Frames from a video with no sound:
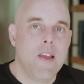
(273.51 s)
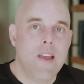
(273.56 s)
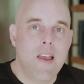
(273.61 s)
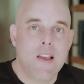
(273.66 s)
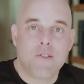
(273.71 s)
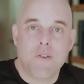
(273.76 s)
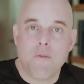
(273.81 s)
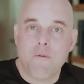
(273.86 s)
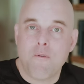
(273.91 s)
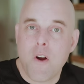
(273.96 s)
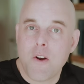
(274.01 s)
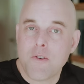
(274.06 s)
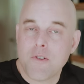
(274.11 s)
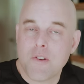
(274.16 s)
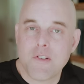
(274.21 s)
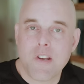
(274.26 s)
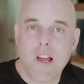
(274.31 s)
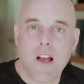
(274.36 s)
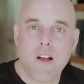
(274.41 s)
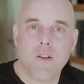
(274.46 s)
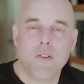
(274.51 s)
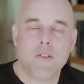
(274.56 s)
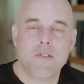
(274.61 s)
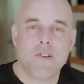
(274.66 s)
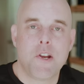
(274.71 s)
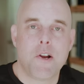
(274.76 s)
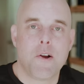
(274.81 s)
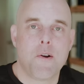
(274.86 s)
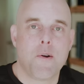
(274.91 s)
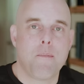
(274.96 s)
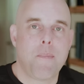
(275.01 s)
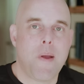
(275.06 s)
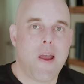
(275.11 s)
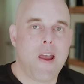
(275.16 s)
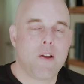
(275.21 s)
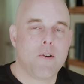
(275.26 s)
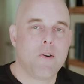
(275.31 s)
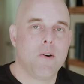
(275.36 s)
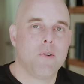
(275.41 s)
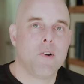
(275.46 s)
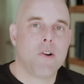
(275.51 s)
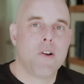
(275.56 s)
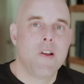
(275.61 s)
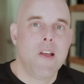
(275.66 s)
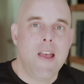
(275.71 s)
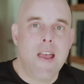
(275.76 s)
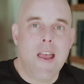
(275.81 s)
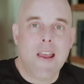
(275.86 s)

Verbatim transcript: It's a versatile interior paint color.